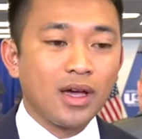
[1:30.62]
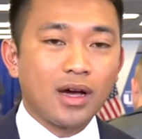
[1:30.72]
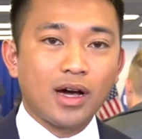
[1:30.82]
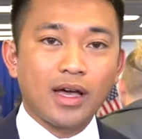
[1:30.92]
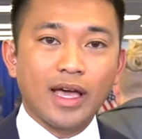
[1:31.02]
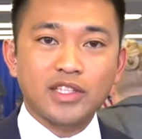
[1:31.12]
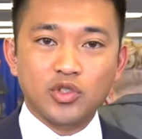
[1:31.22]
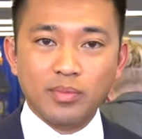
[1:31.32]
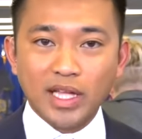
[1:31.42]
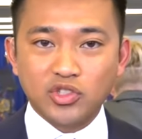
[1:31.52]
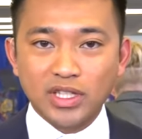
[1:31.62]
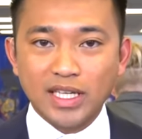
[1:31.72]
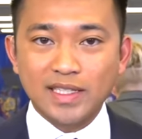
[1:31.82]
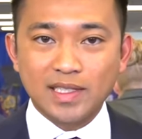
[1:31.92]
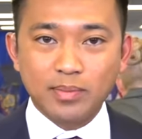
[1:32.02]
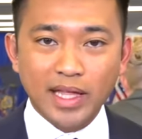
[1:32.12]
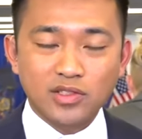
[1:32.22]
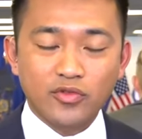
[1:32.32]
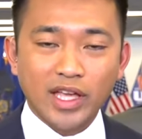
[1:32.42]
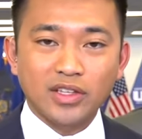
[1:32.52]
Uh, as you mentioned, he is in
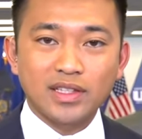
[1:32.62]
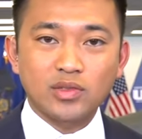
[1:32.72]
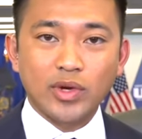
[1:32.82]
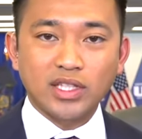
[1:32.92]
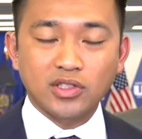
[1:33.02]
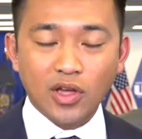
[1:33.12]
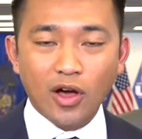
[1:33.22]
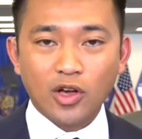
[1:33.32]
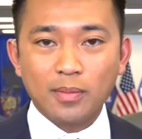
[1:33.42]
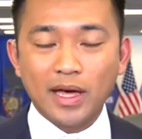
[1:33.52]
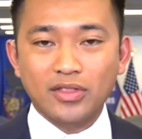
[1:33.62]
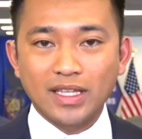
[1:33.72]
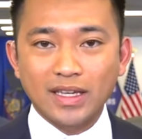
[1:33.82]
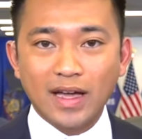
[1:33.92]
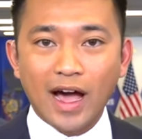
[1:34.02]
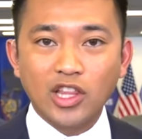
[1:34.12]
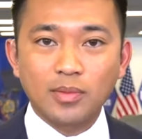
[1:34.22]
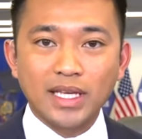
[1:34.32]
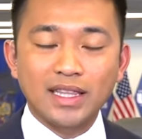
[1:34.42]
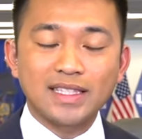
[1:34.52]
Pennsylvania this week to talk about the economy.